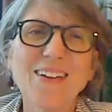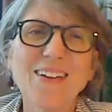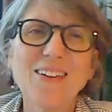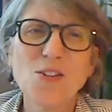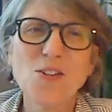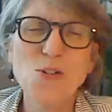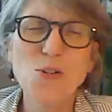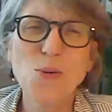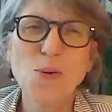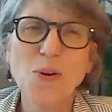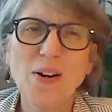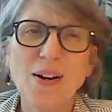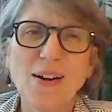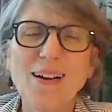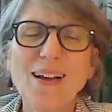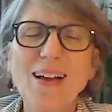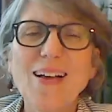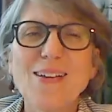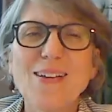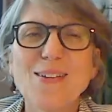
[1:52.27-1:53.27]

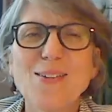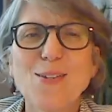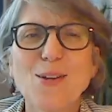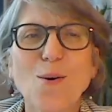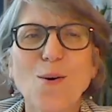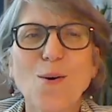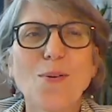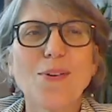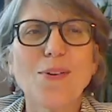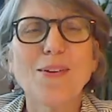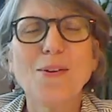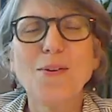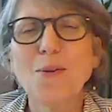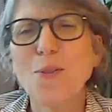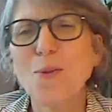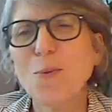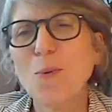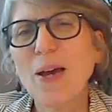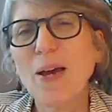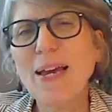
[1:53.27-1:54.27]
Sure. So,
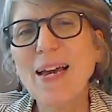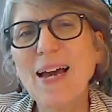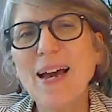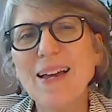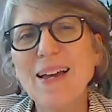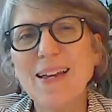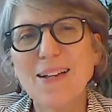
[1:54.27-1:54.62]
the way I